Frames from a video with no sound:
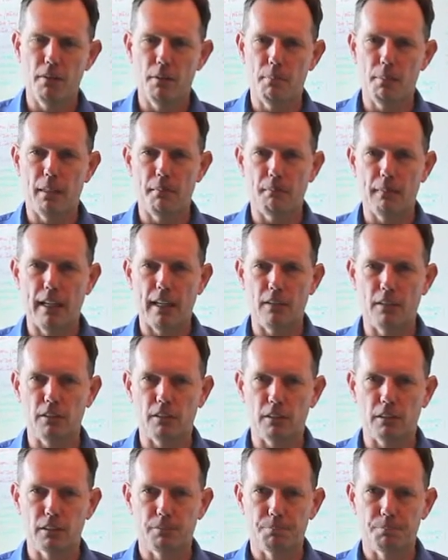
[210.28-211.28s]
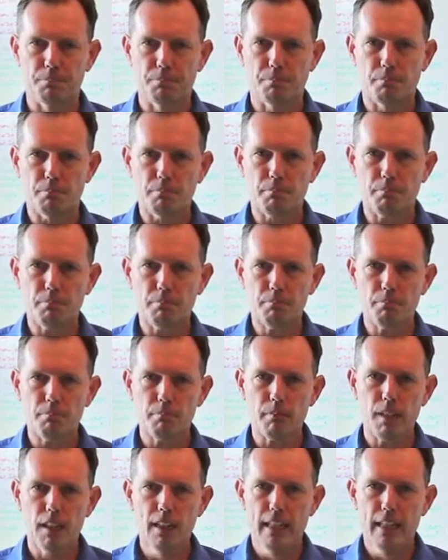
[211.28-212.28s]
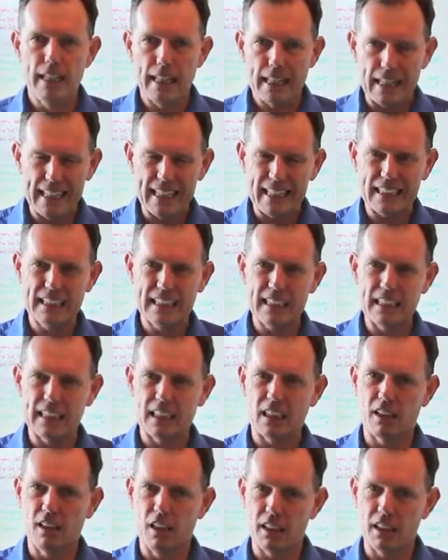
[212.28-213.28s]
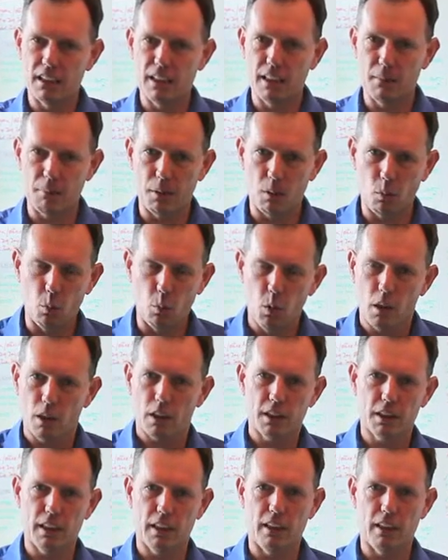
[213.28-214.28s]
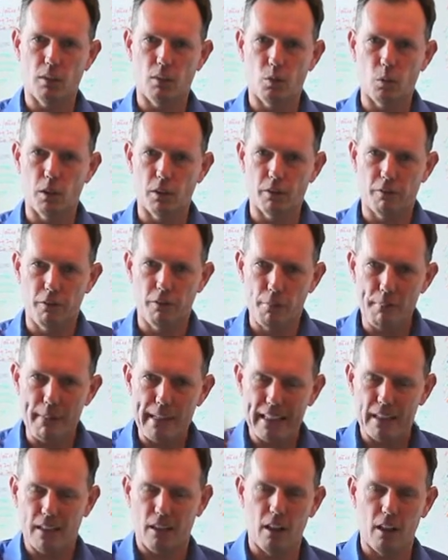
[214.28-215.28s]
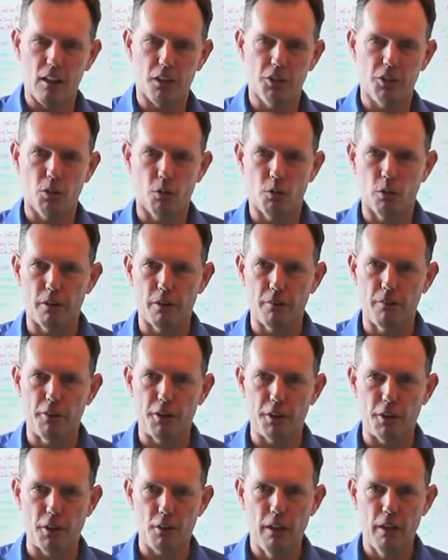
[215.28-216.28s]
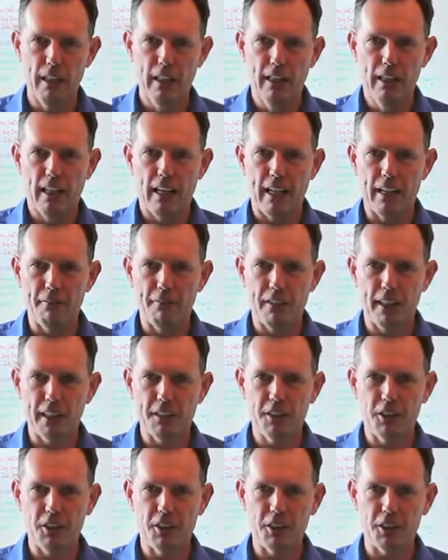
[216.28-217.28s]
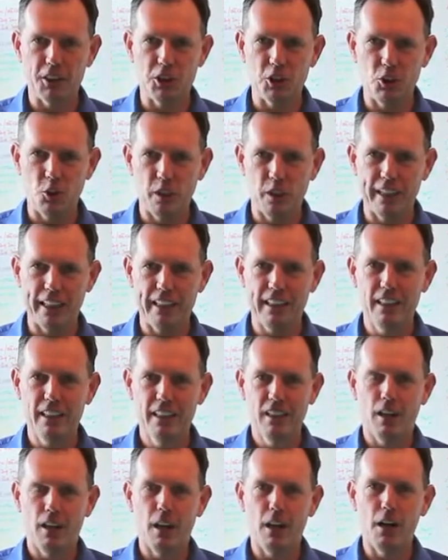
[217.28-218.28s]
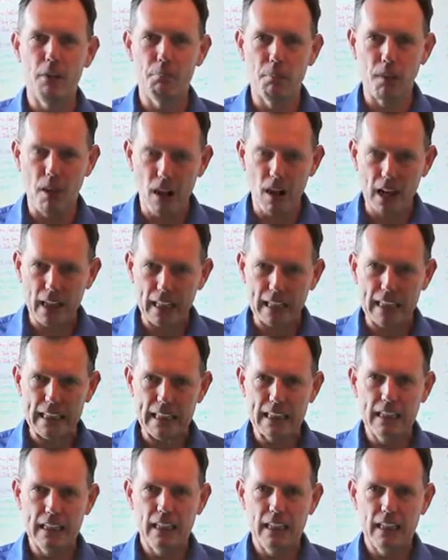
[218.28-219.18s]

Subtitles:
big mountains. This is a concept that works, and it worked for me, it'll also work for you. I invite you to join our blog.